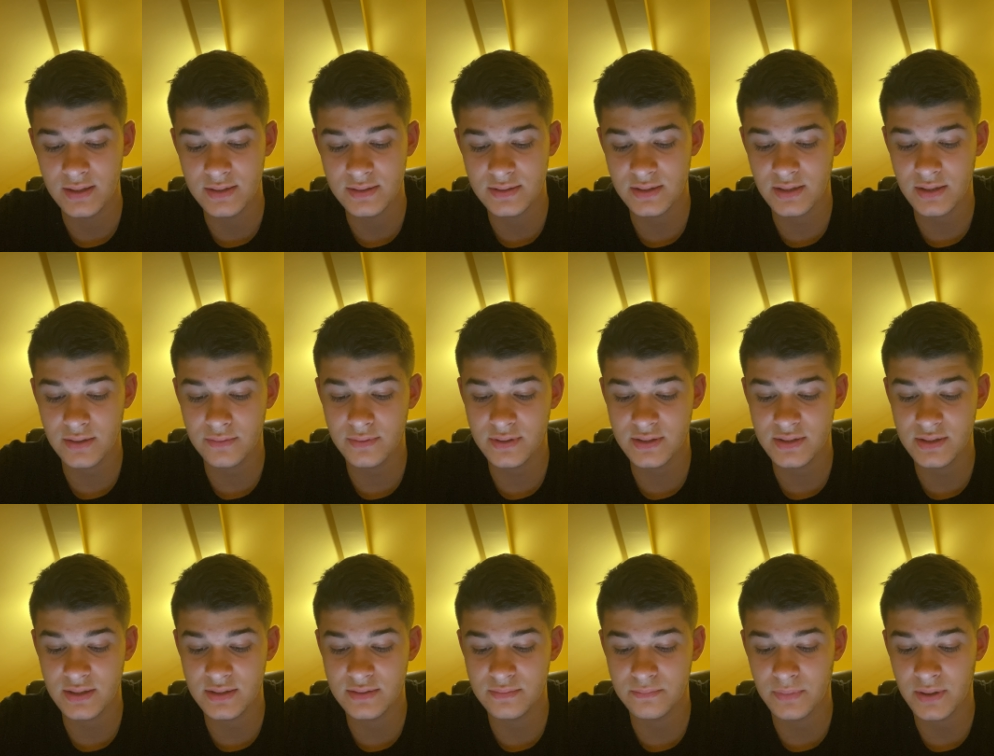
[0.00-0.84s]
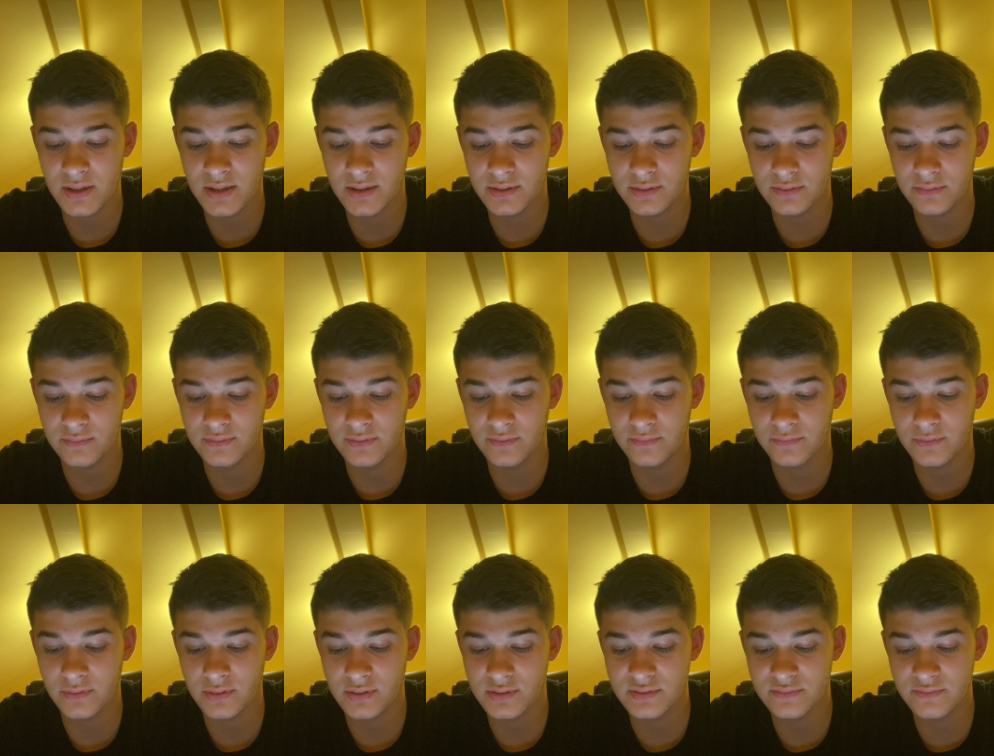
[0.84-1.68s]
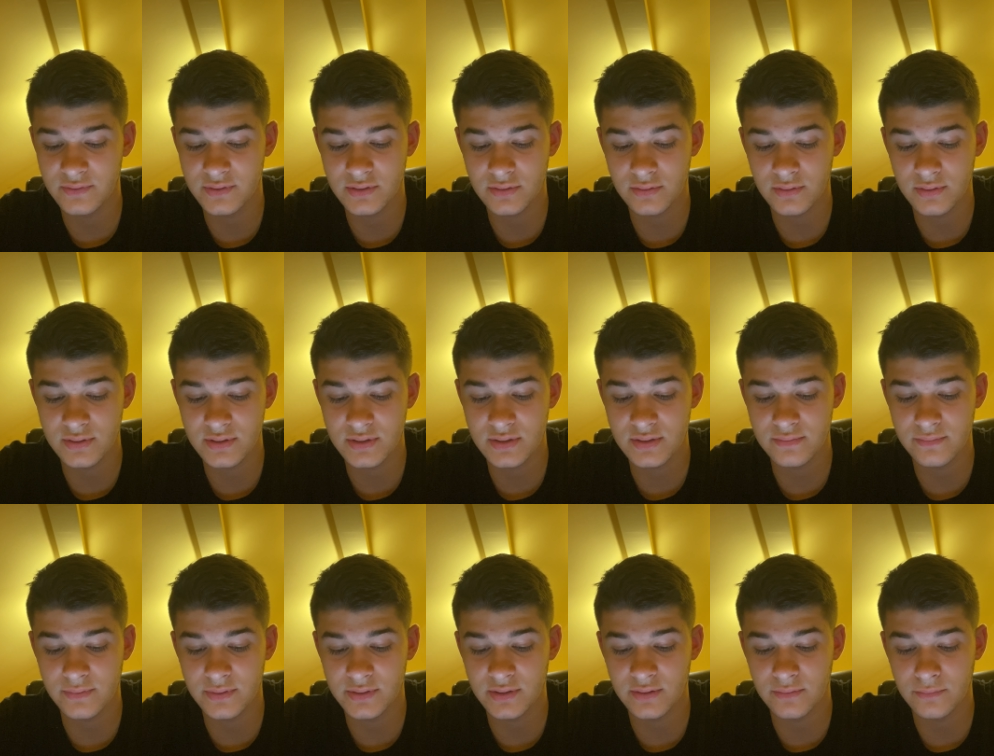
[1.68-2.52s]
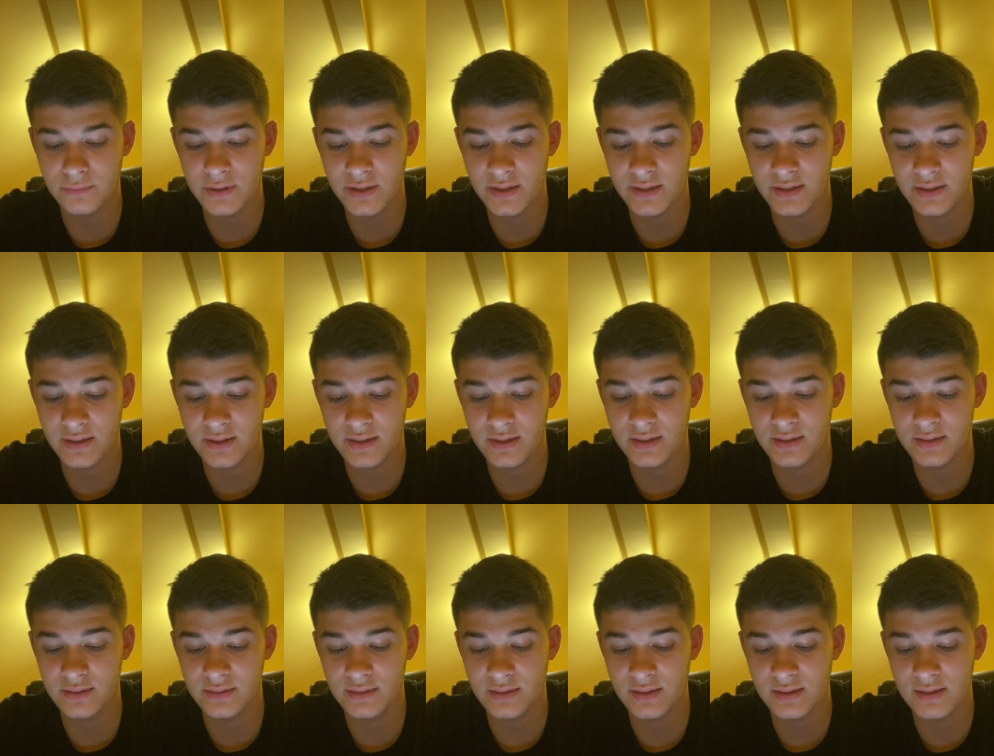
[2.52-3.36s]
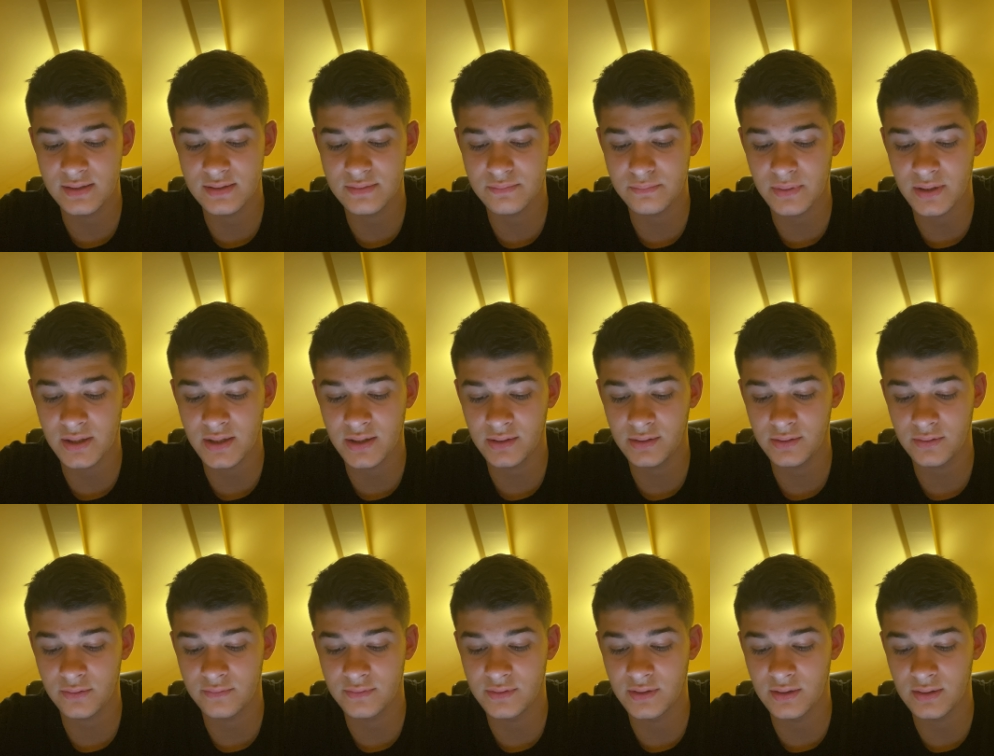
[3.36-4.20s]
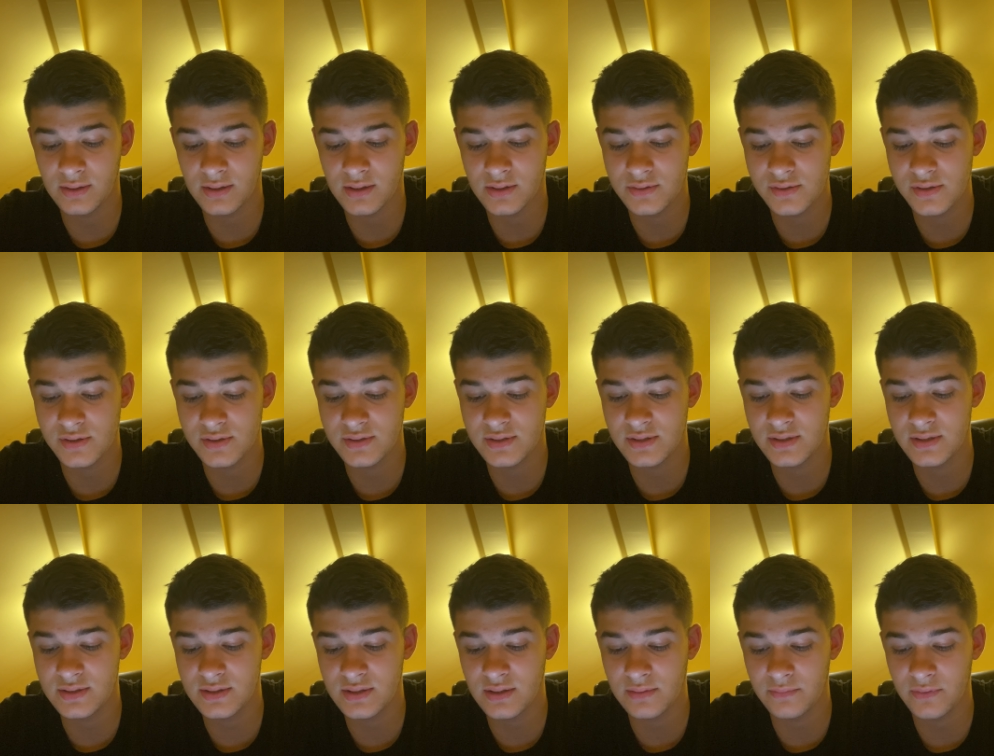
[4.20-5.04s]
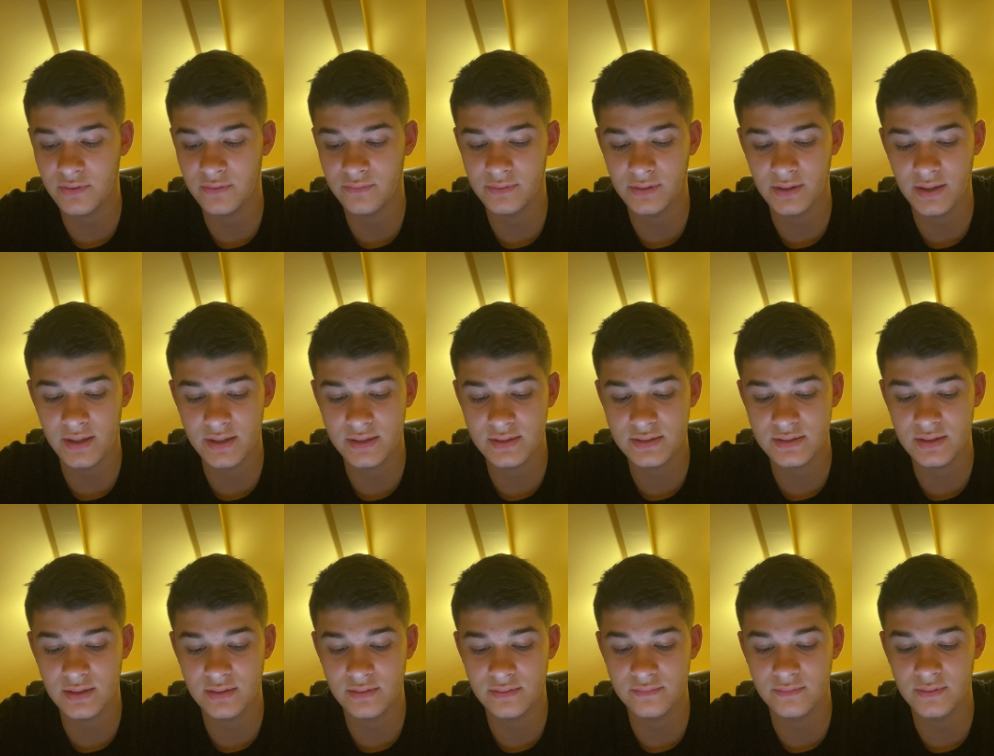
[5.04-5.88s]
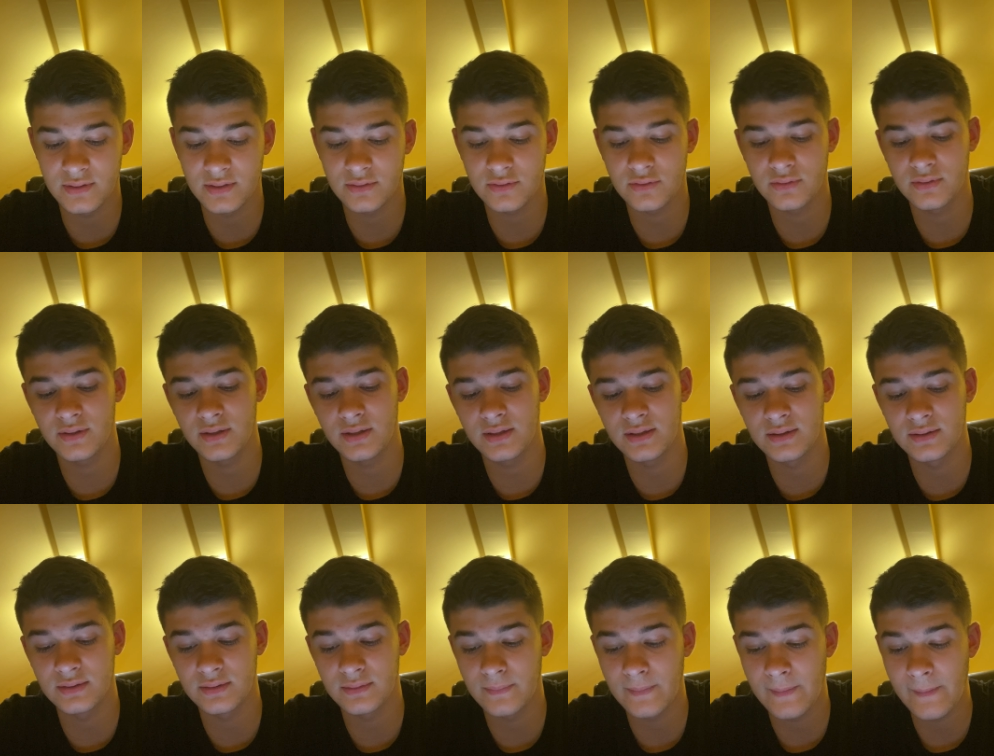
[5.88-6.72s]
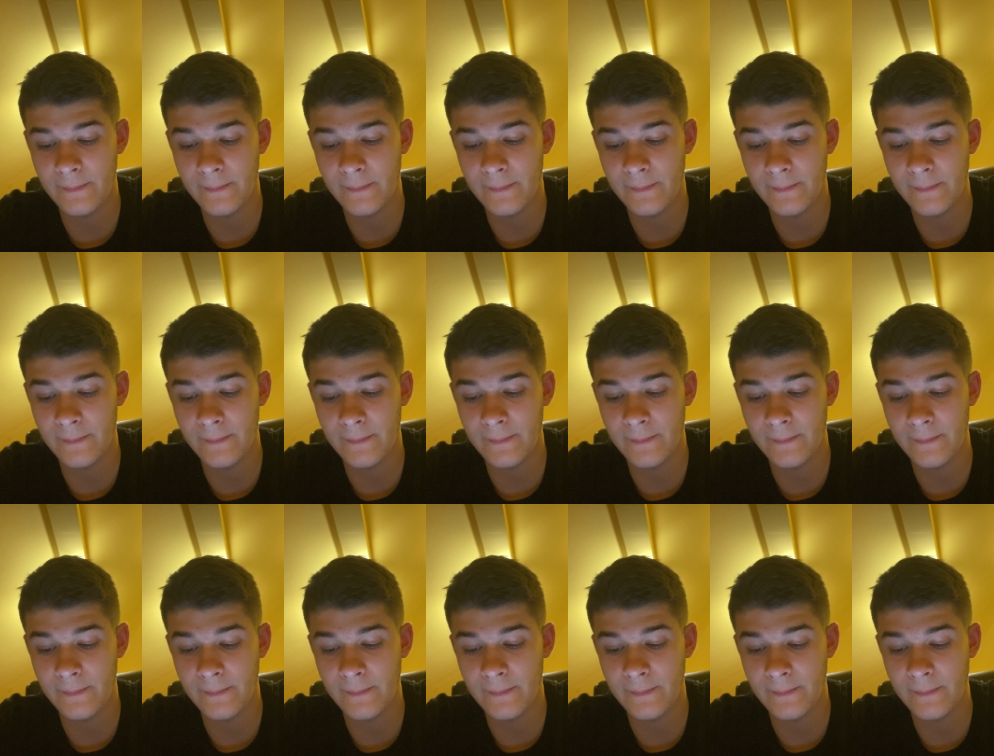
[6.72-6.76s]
serves as part of the Fox, Wisconsin Waterway and is part of the larger system of lakes in,